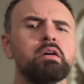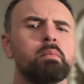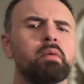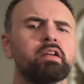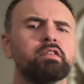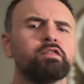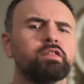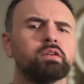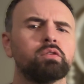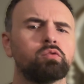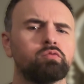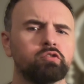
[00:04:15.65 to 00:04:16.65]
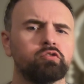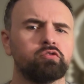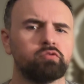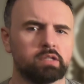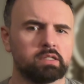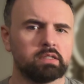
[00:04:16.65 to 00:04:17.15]
might feel
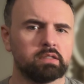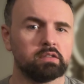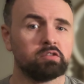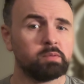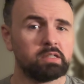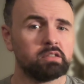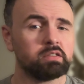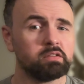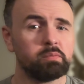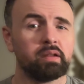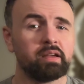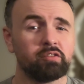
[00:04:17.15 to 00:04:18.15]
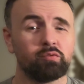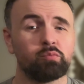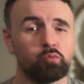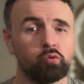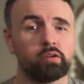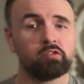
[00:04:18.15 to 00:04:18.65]
restricted, especially to players with
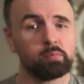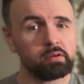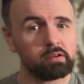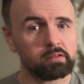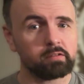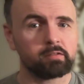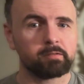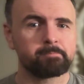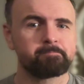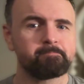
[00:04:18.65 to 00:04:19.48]
more experience.